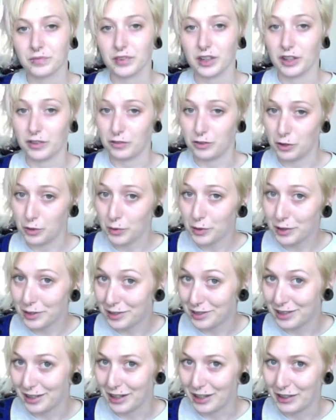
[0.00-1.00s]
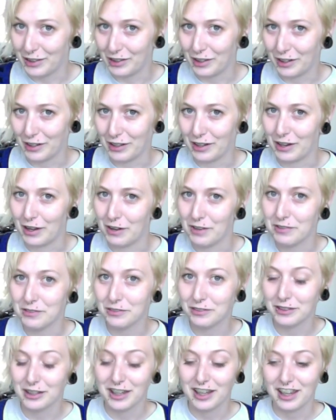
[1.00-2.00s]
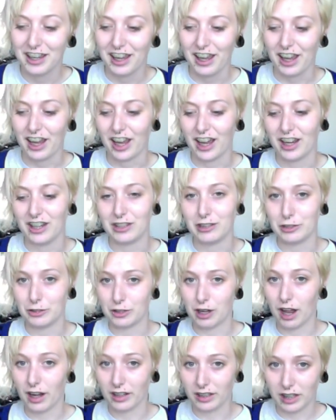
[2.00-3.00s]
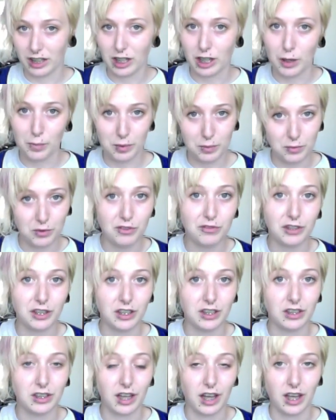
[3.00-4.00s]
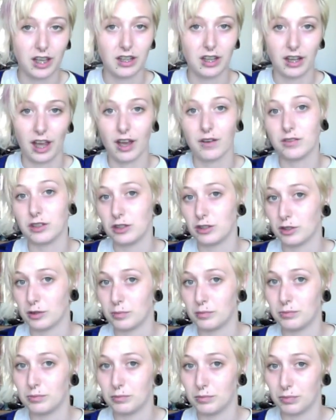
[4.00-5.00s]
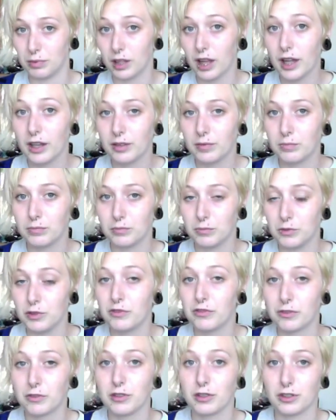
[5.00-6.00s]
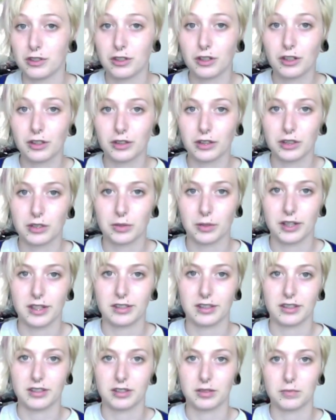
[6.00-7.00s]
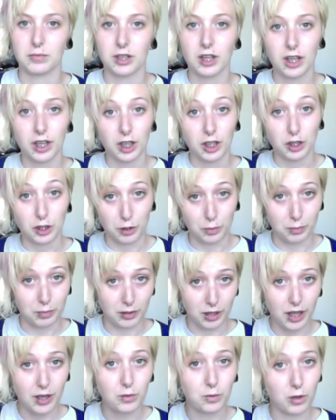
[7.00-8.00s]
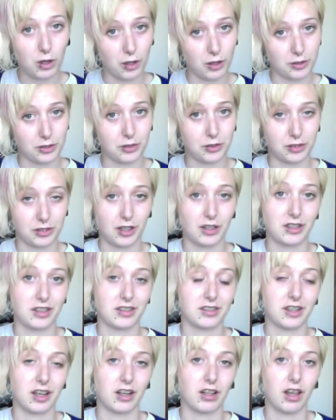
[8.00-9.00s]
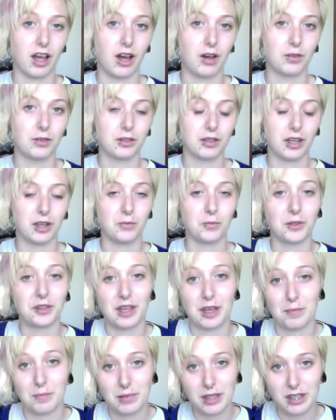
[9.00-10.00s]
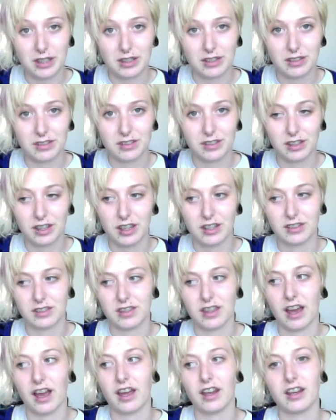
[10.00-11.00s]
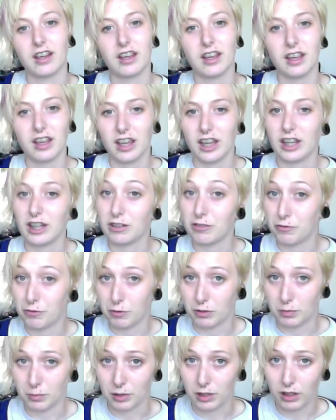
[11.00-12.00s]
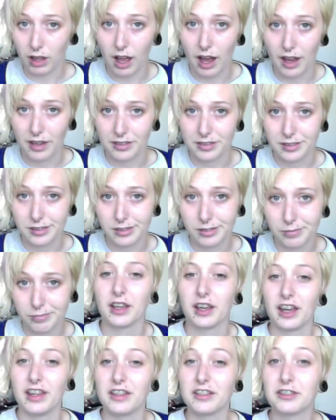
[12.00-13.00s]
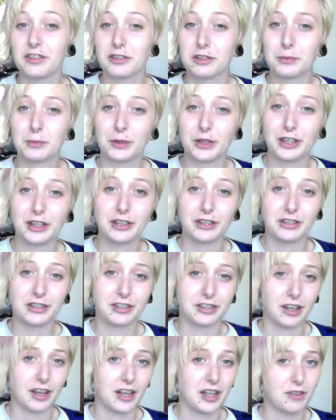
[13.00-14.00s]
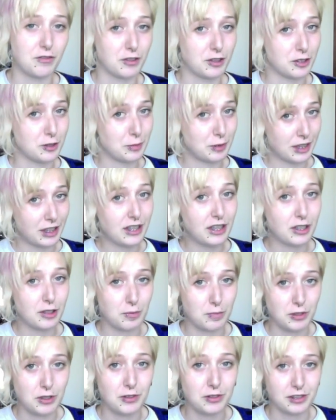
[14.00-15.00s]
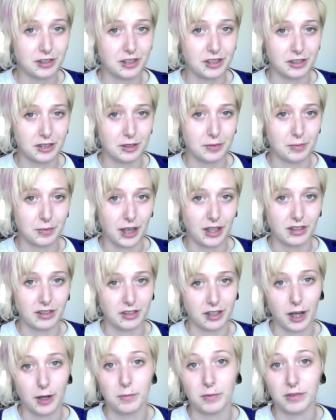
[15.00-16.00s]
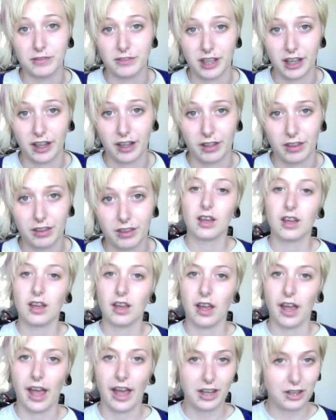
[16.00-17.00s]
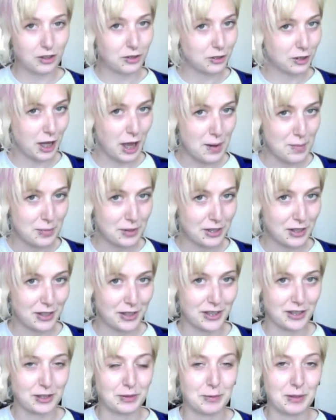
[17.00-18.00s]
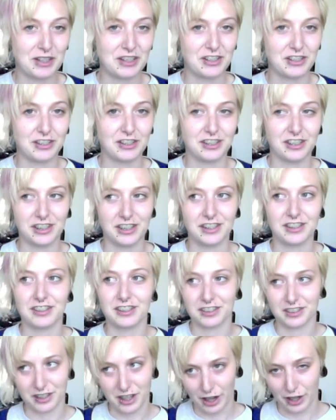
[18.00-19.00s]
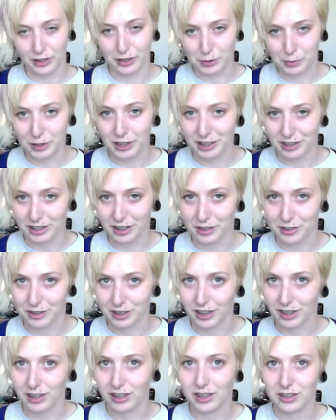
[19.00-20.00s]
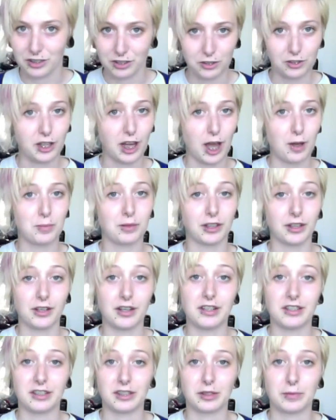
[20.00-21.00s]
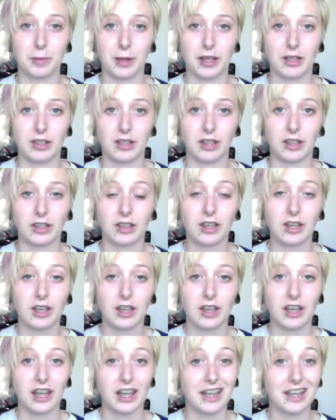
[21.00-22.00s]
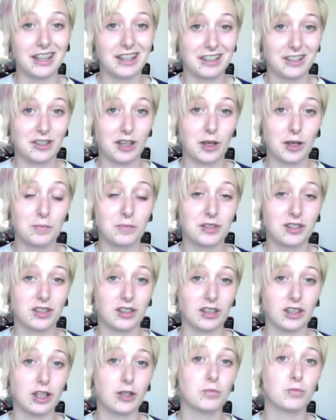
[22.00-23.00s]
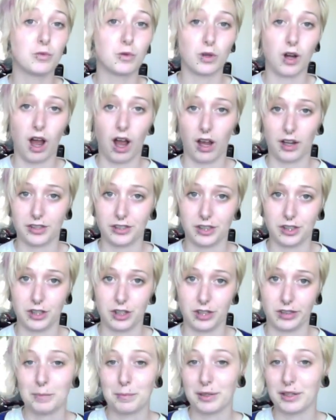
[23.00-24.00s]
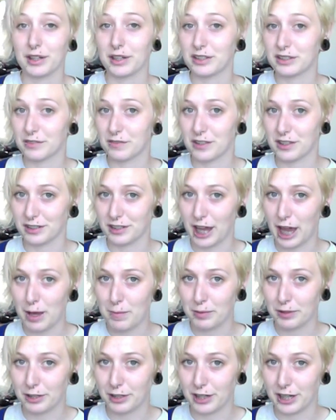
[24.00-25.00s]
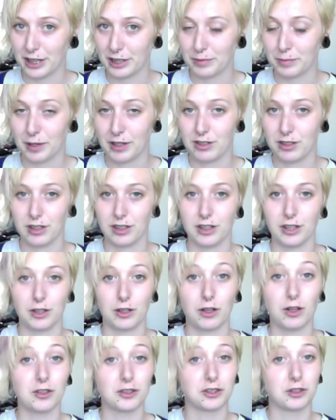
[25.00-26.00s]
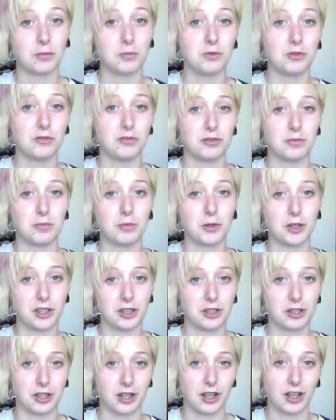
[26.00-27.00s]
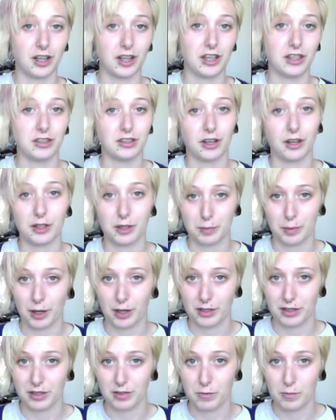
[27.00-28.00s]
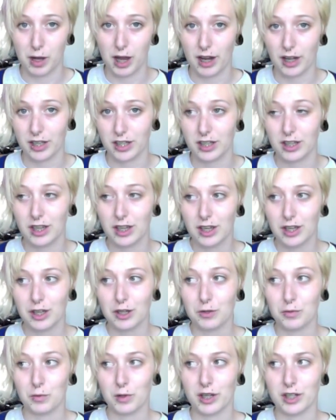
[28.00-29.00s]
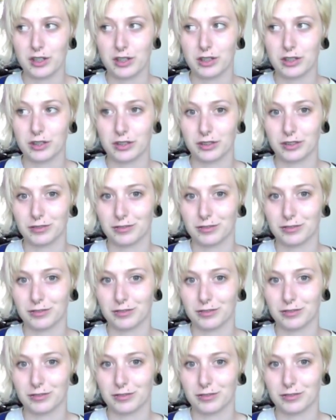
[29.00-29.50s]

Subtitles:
if you're sitting long enough and you're not getting up and moving and having your blood move through your circulatory system, your blood will also start to settle out. And what that means is that it can form clots. And this is a pretty good sign of a depleted immune system at the time of death. Agonal capillary expansion is exactly what it sounds like. It's your capillaries expanding, in an attempt to get more oxygen. Because of this capillary expansion, it also moves moisture into other parts of the body, which